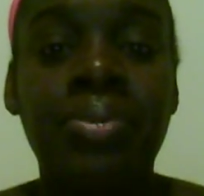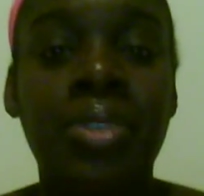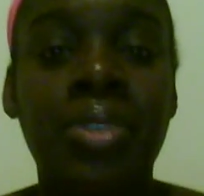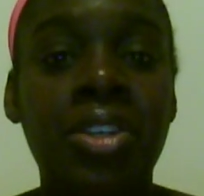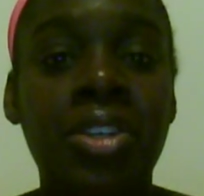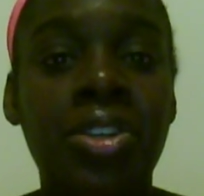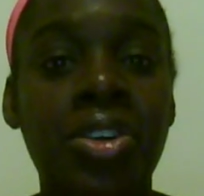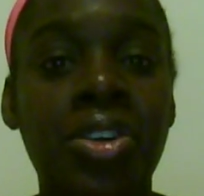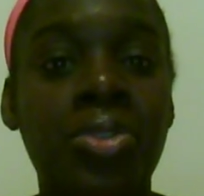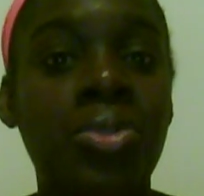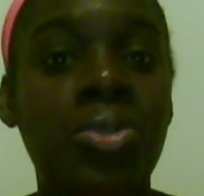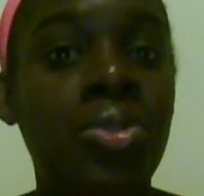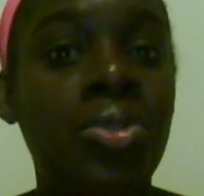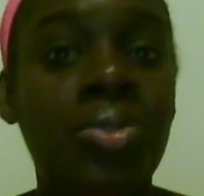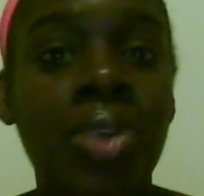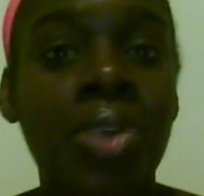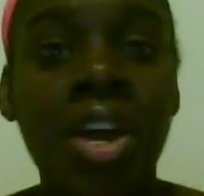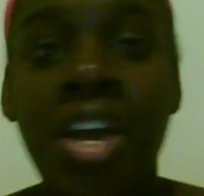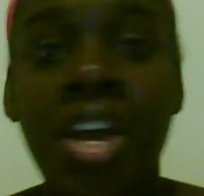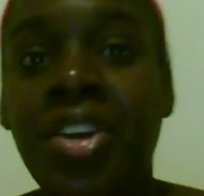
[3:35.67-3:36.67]

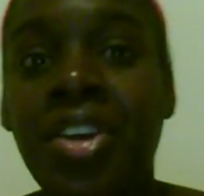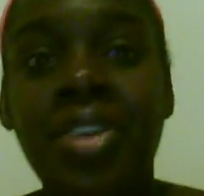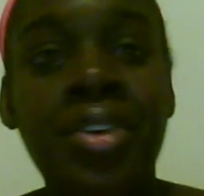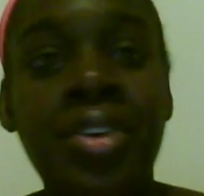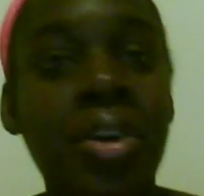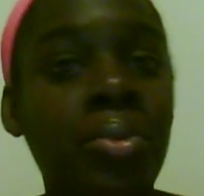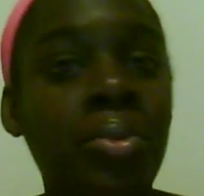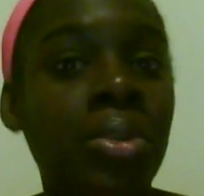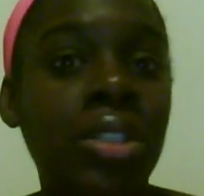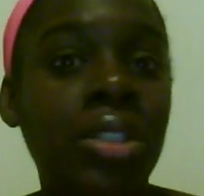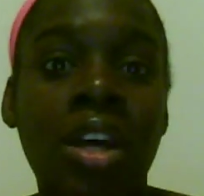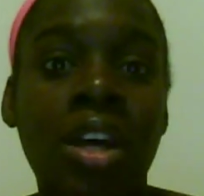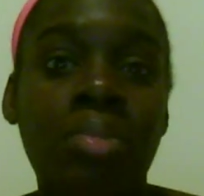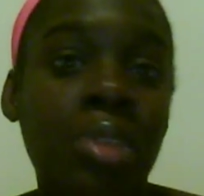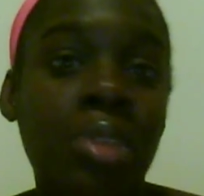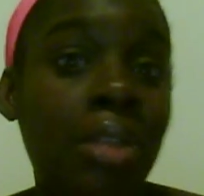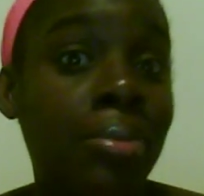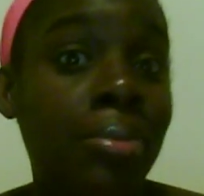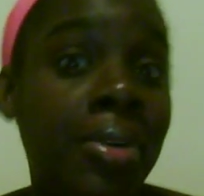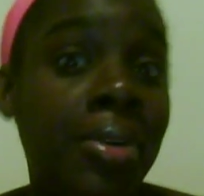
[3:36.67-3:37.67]
who, will tell
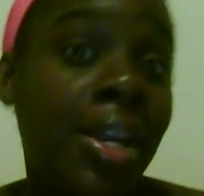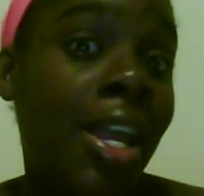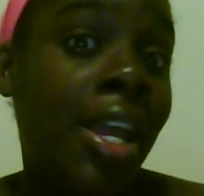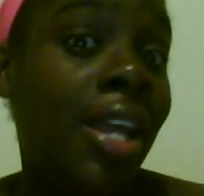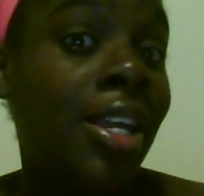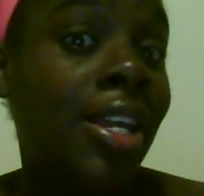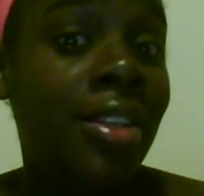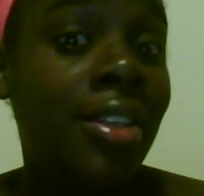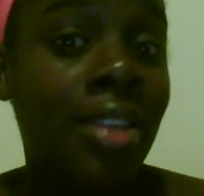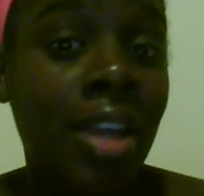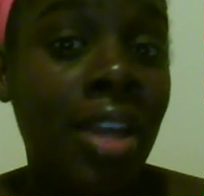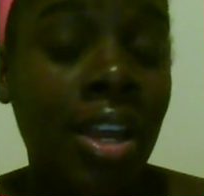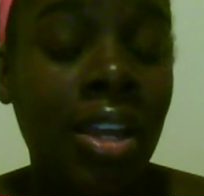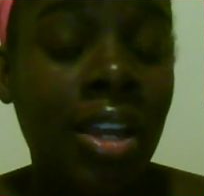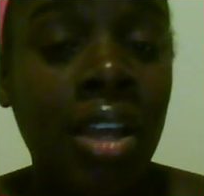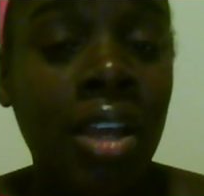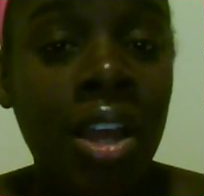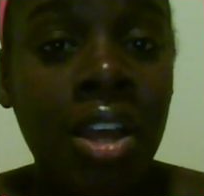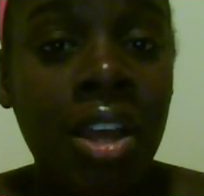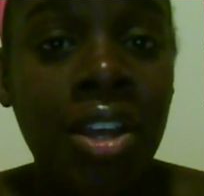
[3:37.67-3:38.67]
people anything,
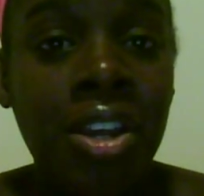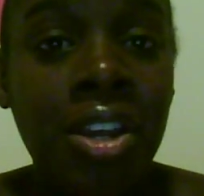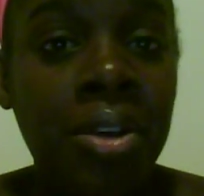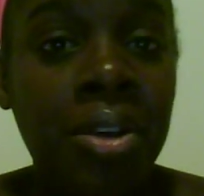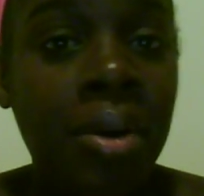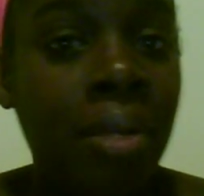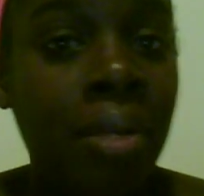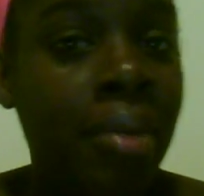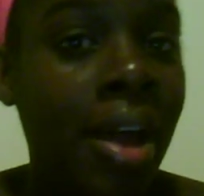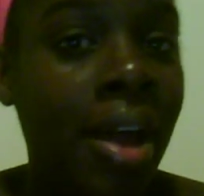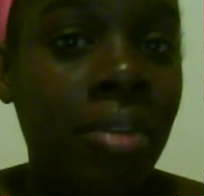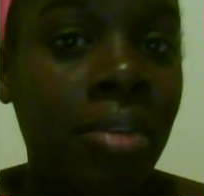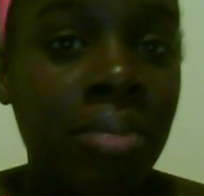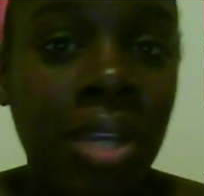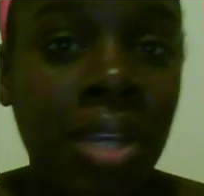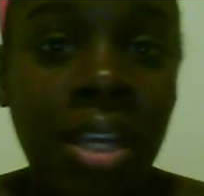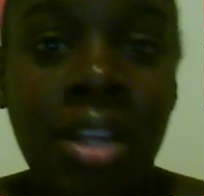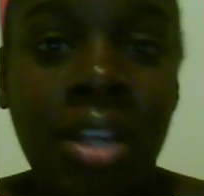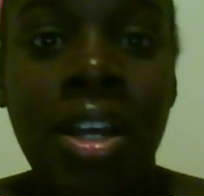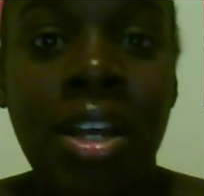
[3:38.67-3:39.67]
about
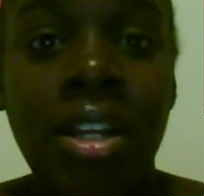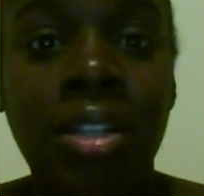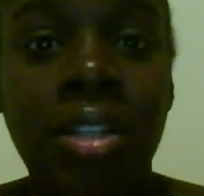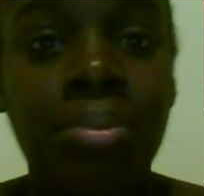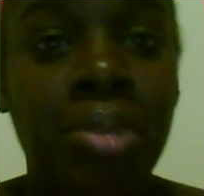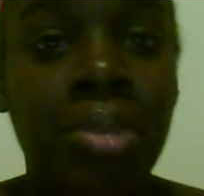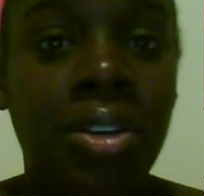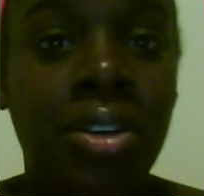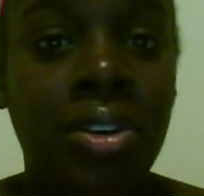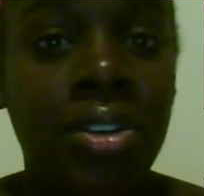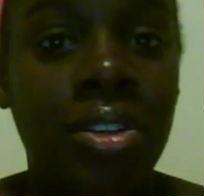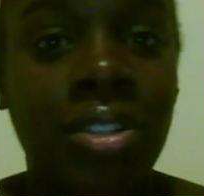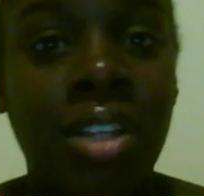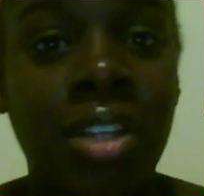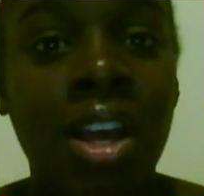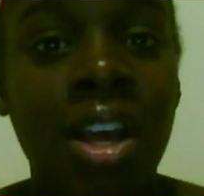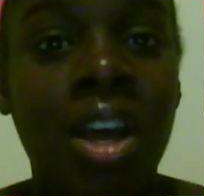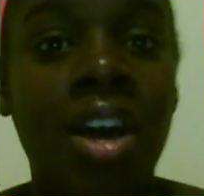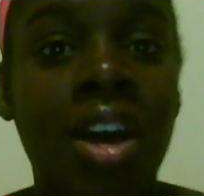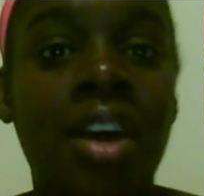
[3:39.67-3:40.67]
me because
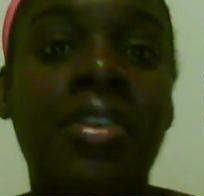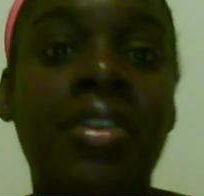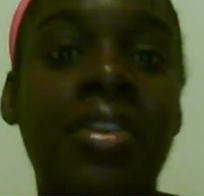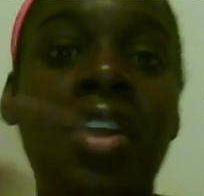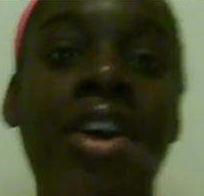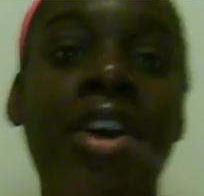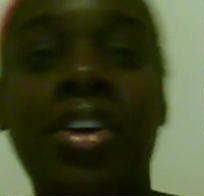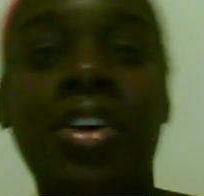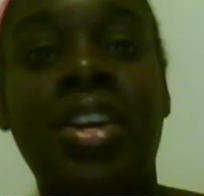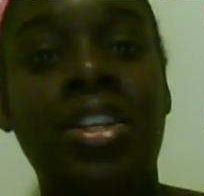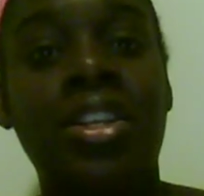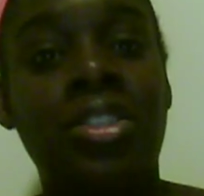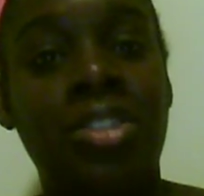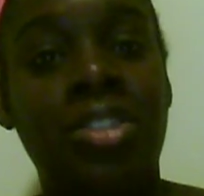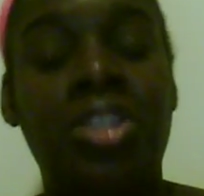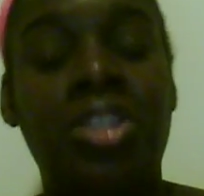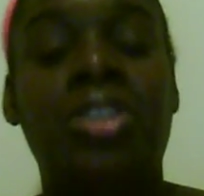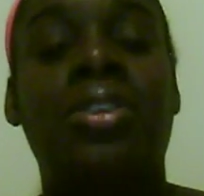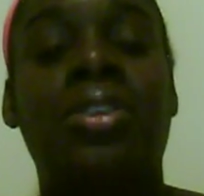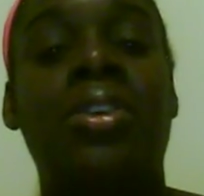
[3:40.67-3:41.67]
of her
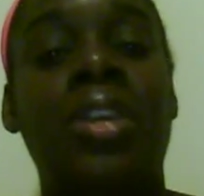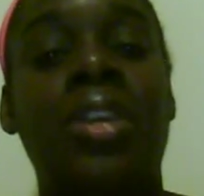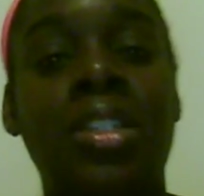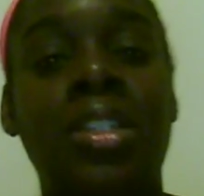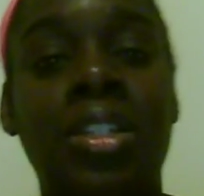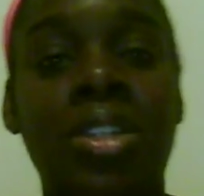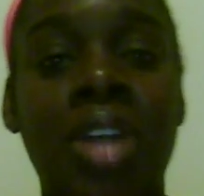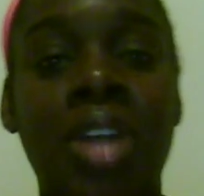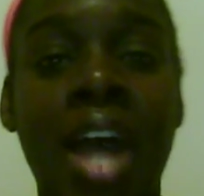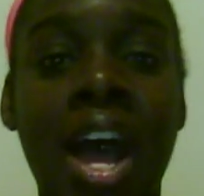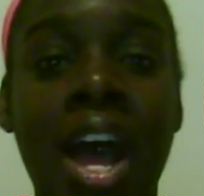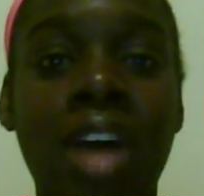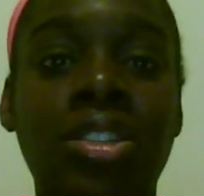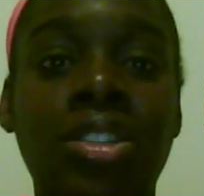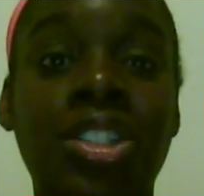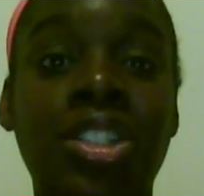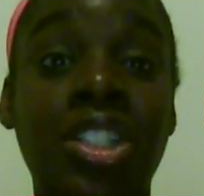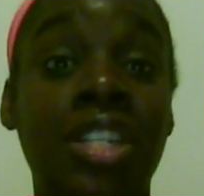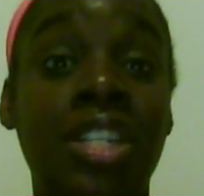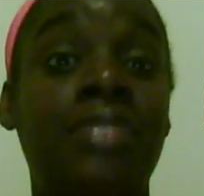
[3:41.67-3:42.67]
insecurities and how
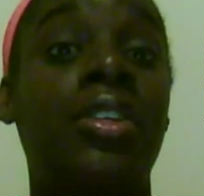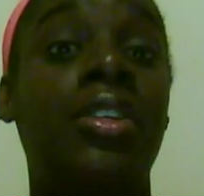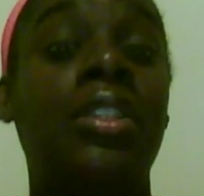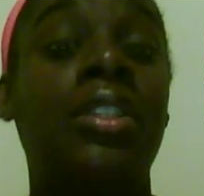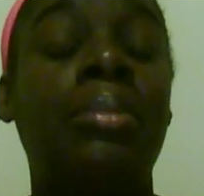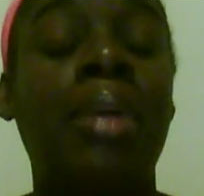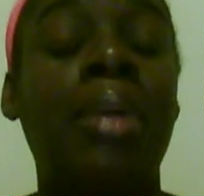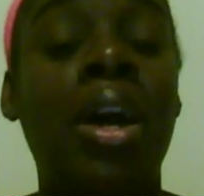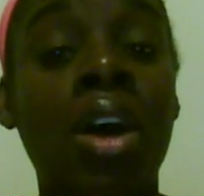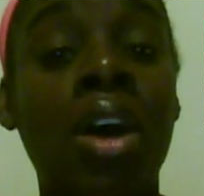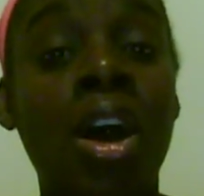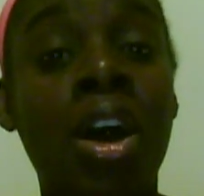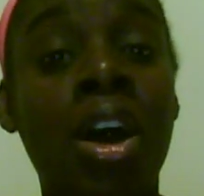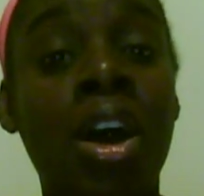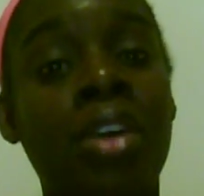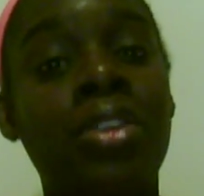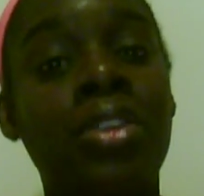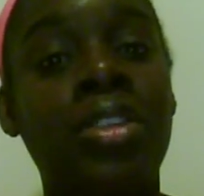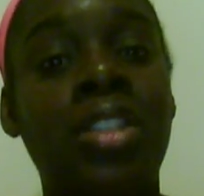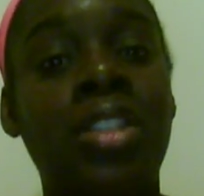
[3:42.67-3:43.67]
she feels about
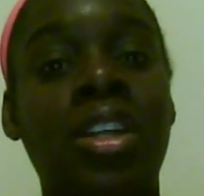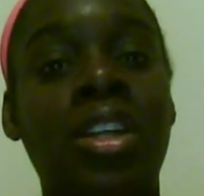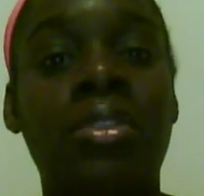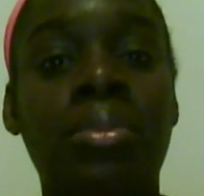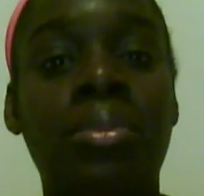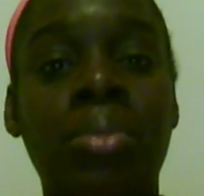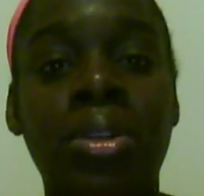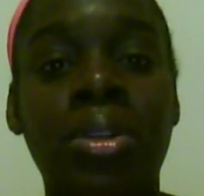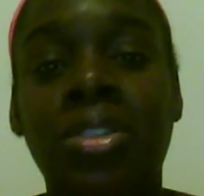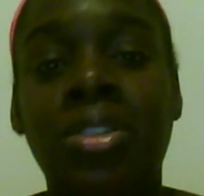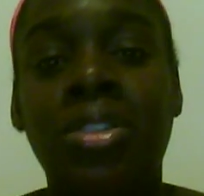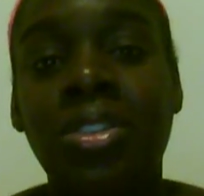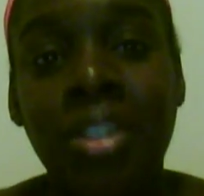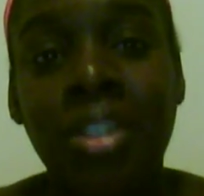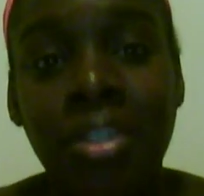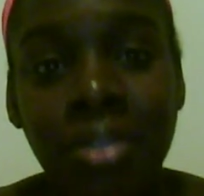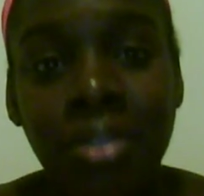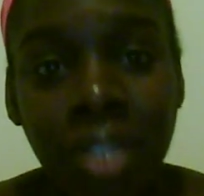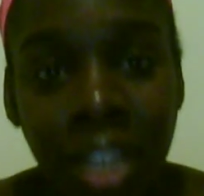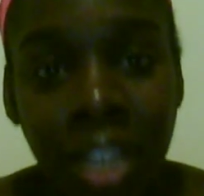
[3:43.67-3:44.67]
herself, which,
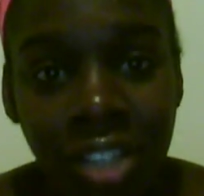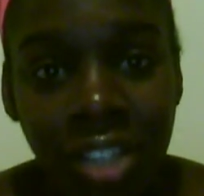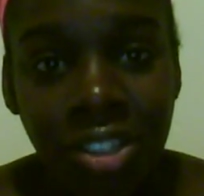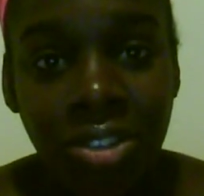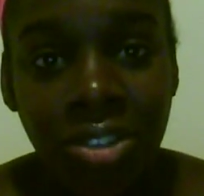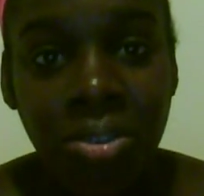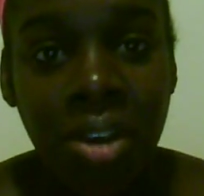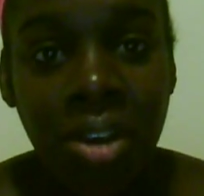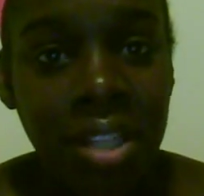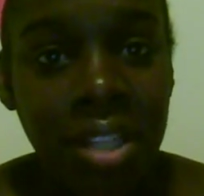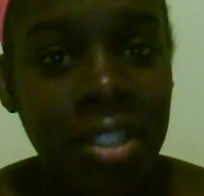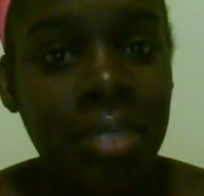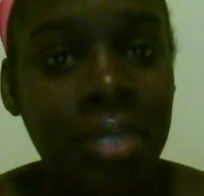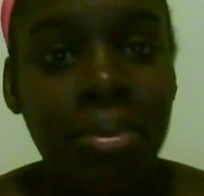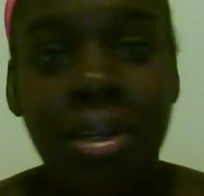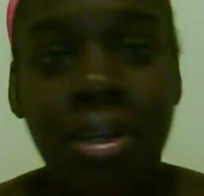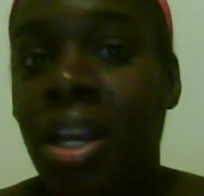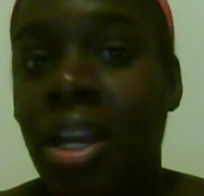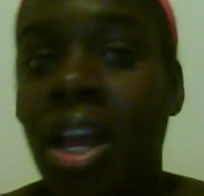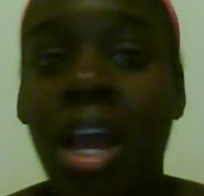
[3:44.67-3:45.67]
is crazy,
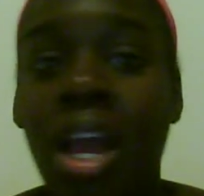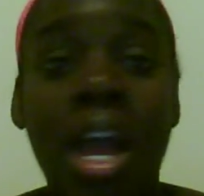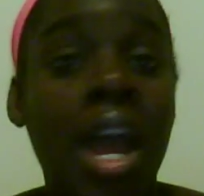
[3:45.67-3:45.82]
but